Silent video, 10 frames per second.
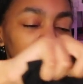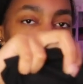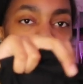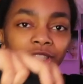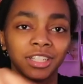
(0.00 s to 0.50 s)
I
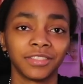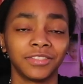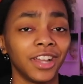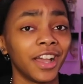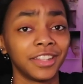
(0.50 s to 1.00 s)
wish I could
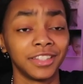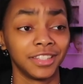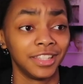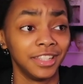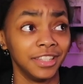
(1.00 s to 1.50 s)
have gotten it
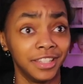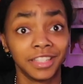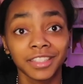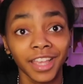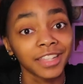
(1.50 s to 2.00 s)
in
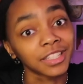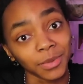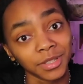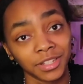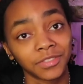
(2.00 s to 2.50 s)
this size as
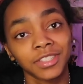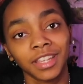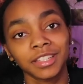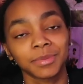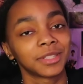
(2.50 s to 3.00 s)
well as a different
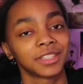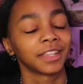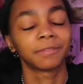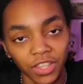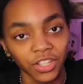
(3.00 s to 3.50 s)
size because
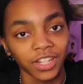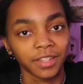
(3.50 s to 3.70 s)
like, look